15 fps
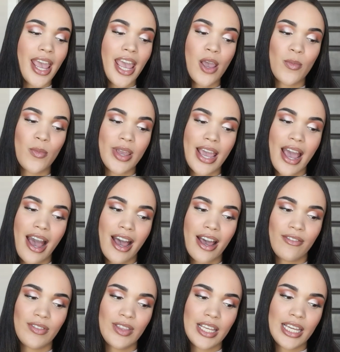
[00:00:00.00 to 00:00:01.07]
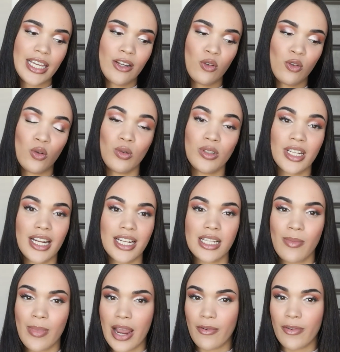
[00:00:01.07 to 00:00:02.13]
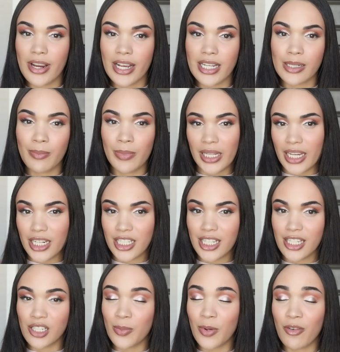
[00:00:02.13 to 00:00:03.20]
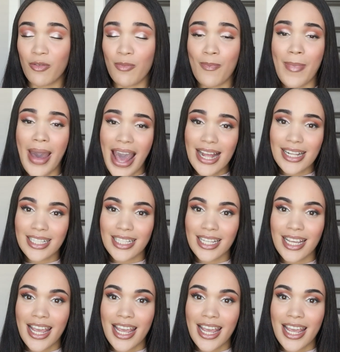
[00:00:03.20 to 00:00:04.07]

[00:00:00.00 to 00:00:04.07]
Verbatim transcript: and we have the new Danessa Myricks blush these are both matte